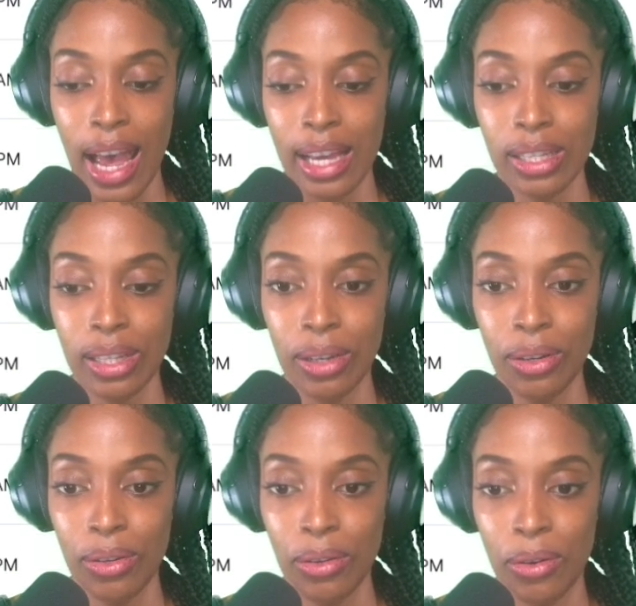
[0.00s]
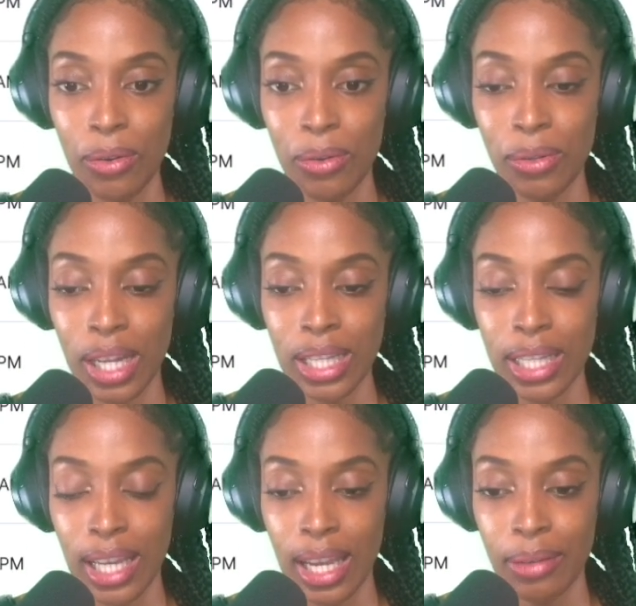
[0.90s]
So let's
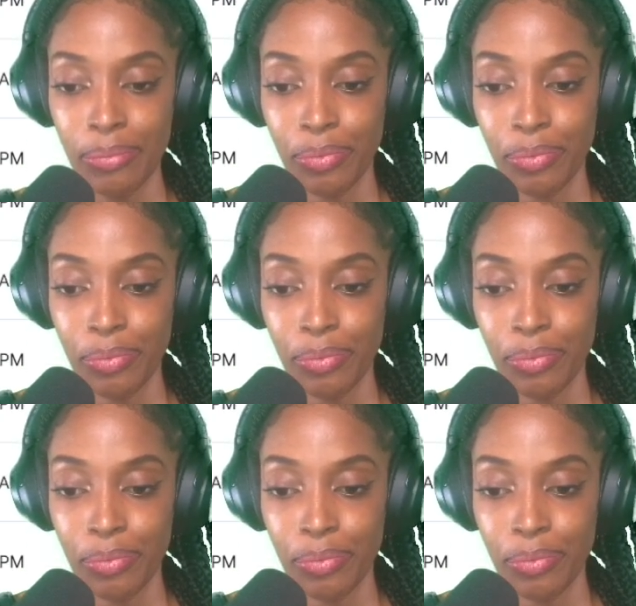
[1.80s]
see.